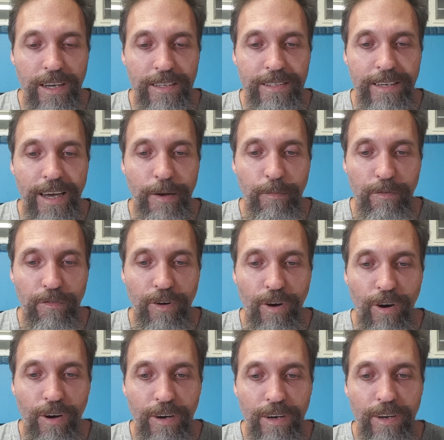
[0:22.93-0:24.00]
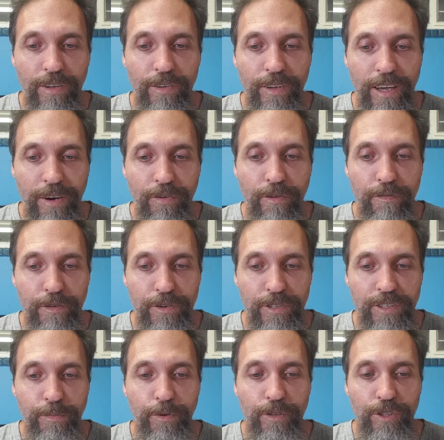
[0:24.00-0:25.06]
a time of cardinal,
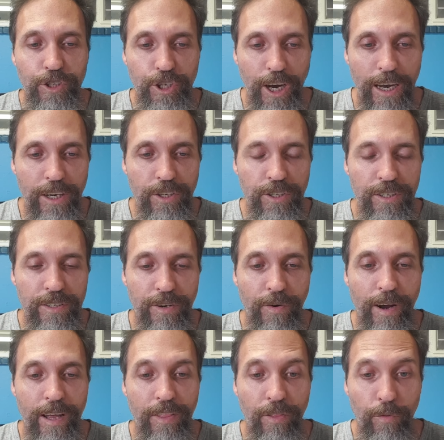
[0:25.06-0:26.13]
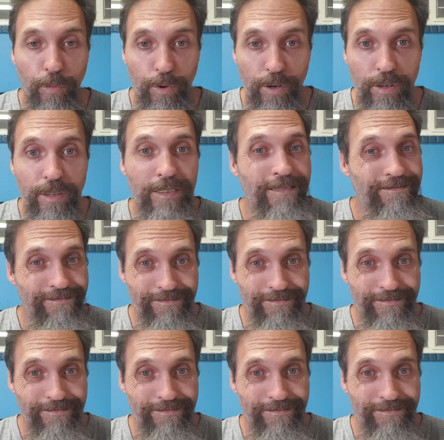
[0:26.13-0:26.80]
irreversible changes around the world